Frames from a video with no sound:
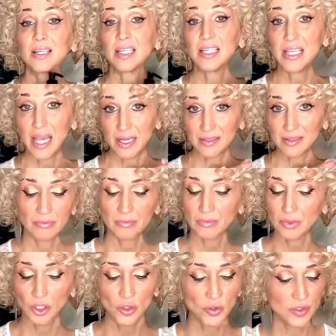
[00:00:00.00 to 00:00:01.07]
Yes,
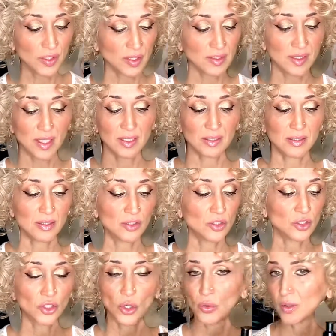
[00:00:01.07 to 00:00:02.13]
huge success.
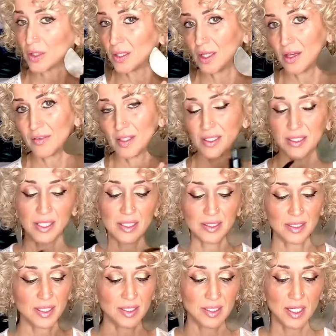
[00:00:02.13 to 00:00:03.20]
Totally love it. Yes,
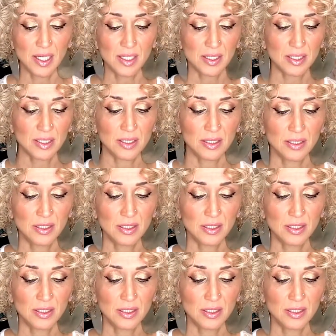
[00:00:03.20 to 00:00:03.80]
yes, yes.